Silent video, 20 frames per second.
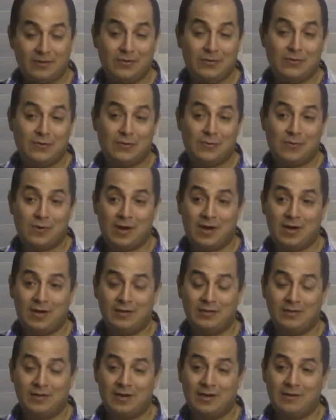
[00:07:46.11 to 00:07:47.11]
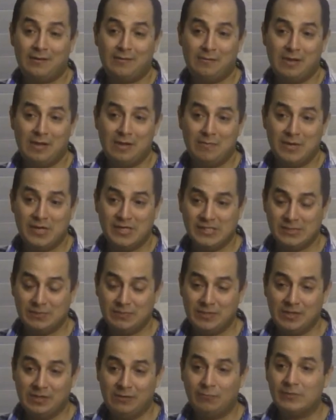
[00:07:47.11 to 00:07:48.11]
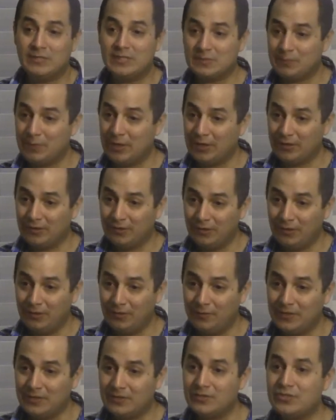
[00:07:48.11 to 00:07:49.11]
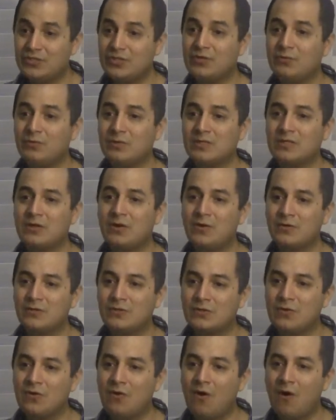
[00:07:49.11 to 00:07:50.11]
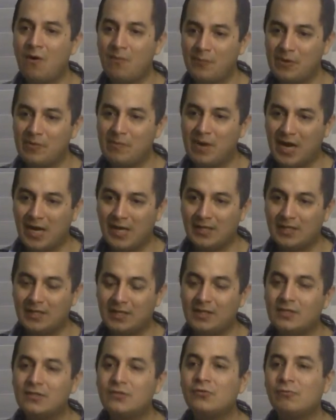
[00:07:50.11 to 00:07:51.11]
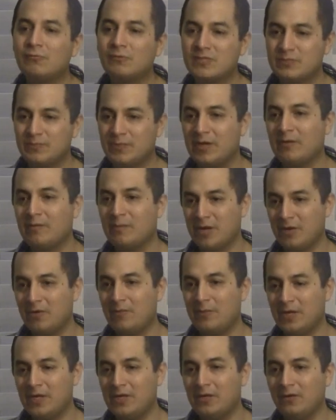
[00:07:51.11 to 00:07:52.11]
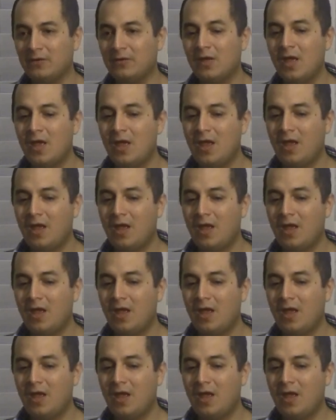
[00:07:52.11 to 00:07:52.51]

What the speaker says: it makes me respect her, because she was also open-minded to respect my opinion.